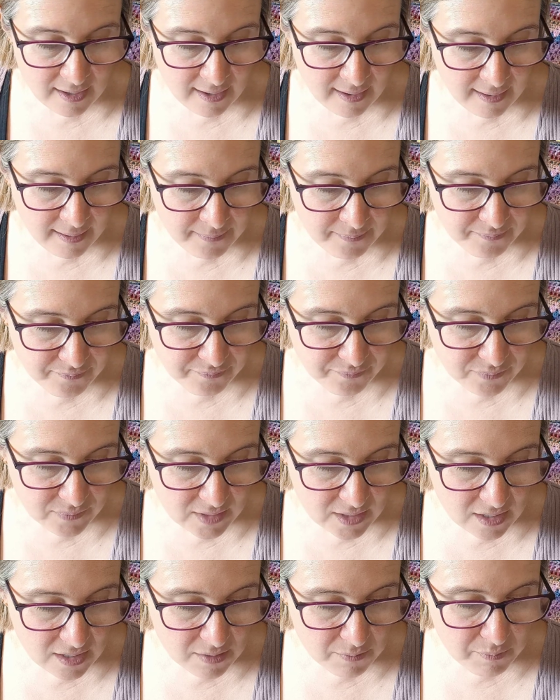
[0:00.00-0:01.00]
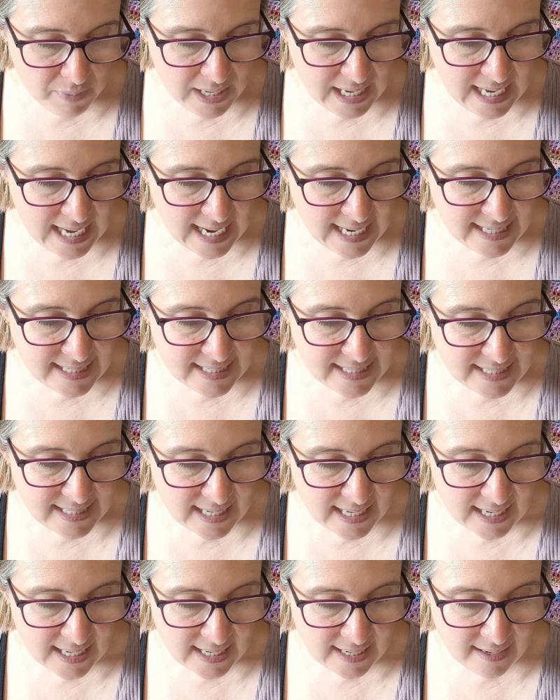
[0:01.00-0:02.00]

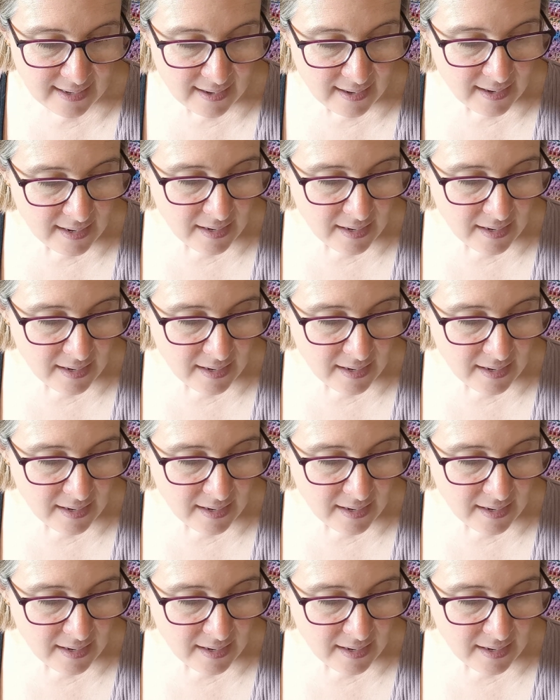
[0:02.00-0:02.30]
PAC.